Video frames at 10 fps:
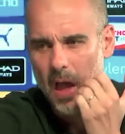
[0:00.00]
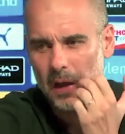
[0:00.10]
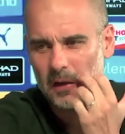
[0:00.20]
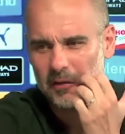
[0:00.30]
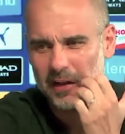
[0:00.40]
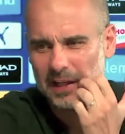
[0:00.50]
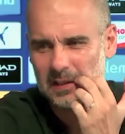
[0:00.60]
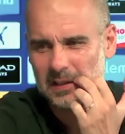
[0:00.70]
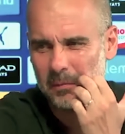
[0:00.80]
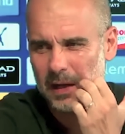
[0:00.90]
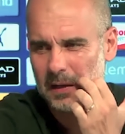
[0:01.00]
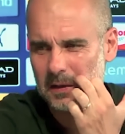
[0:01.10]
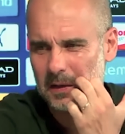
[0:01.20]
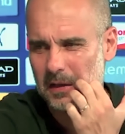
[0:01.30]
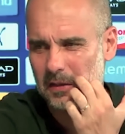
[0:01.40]
Riyad came back
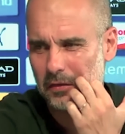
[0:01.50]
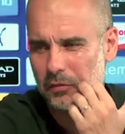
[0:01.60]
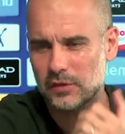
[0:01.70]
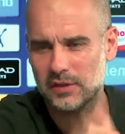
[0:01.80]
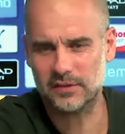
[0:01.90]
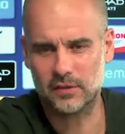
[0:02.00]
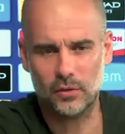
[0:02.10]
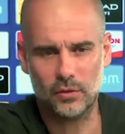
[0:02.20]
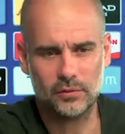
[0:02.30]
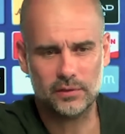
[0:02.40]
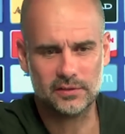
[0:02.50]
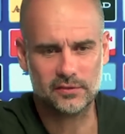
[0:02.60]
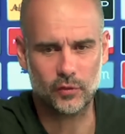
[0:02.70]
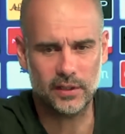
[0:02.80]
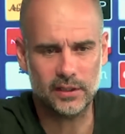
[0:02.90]
3-4 days ago. He's
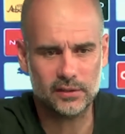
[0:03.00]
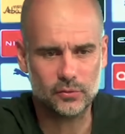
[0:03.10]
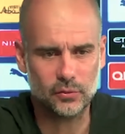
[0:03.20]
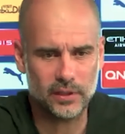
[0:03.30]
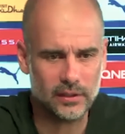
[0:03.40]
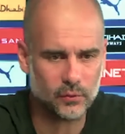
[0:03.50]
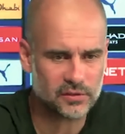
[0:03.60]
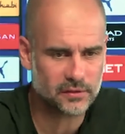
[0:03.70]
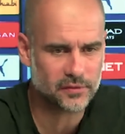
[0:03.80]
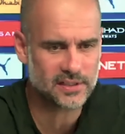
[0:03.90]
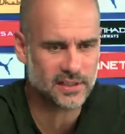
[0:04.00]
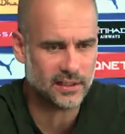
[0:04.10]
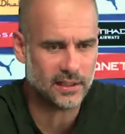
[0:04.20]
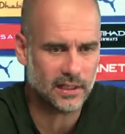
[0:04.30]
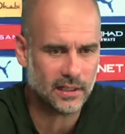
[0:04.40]
training, and today was the first day
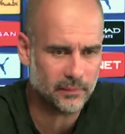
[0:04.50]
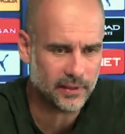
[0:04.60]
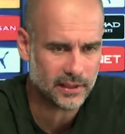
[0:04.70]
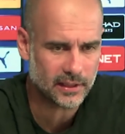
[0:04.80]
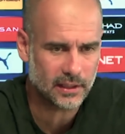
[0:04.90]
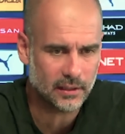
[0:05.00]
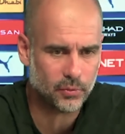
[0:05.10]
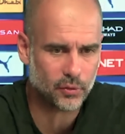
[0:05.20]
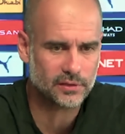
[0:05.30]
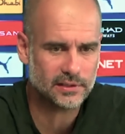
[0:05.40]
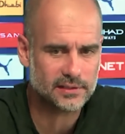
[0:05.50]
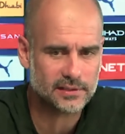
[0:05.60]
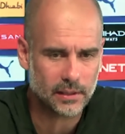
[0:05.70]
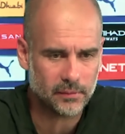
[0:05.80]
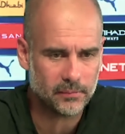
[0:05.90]
that Emerick Laporte
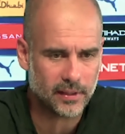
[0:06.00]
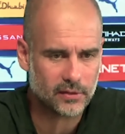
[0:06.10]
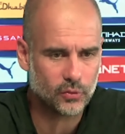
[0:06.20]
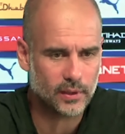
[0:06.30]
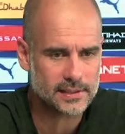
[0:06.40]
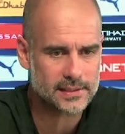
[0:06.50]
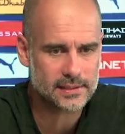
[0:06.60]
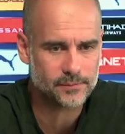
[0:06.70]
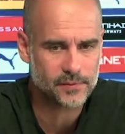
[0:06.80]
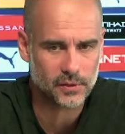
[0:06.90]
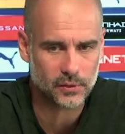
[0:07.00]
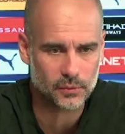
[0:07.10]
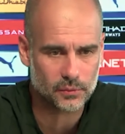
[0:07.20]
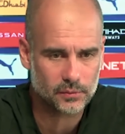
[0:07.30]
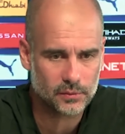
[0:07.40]
is coming back to us.
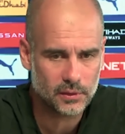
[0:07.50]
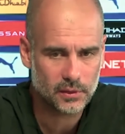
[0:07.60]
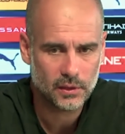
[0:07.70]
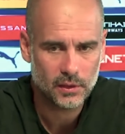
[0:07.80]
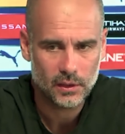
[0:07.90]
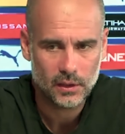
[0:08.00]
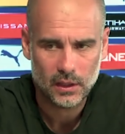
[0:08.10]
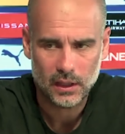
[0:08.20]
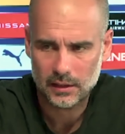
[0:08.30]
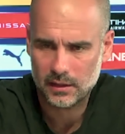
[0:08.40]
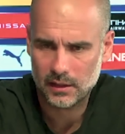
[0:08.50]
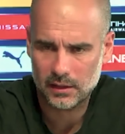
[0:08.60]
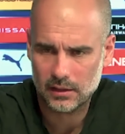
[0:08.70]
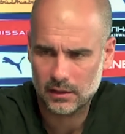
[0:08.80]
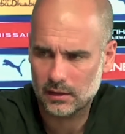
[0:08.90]
So I
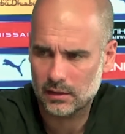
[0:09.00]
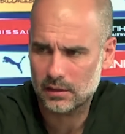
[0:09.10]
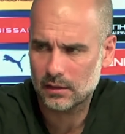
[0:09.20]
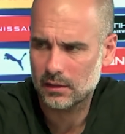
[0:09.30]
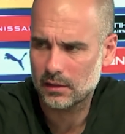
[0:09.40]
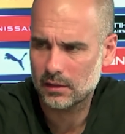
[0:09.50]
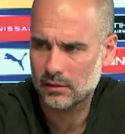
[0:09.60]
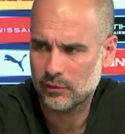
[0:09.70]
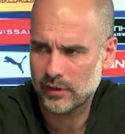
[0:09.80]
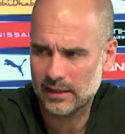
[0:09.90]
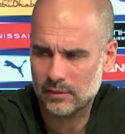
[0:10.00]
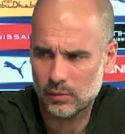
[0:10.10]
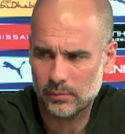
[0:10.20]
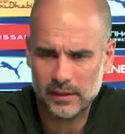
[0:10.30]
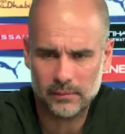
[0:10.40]
think Riyad
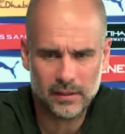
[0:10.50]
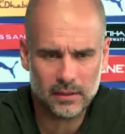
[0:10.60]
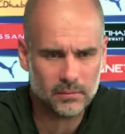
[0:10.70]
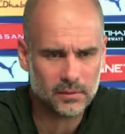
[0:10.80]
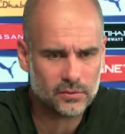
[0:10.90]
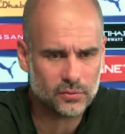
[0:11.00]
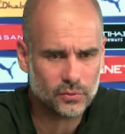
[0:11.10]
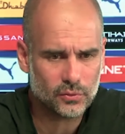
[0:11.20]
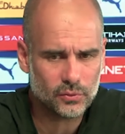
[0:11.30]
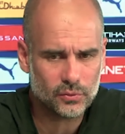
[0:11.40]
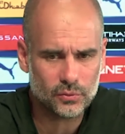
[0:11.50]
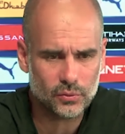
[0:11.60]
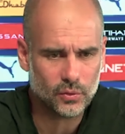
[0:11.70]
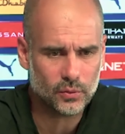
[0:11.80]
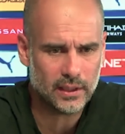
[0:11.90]
will be available to
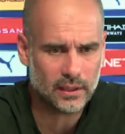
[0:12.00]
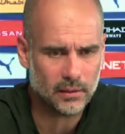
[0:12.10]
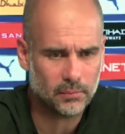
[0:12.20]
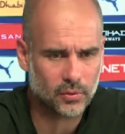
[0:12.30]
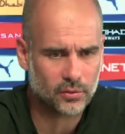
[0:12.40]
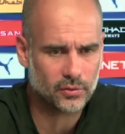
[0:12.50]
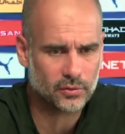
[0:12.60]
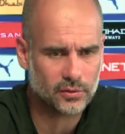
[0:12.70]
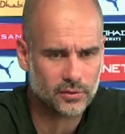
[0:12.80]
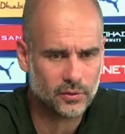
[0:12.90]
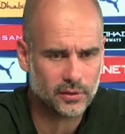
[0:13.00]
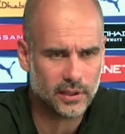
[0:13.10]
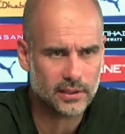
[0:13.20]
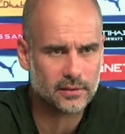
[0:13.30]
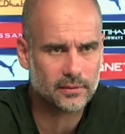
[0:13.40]
go there. Laporte, not
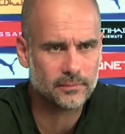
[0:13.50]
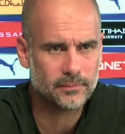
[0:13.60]
yet.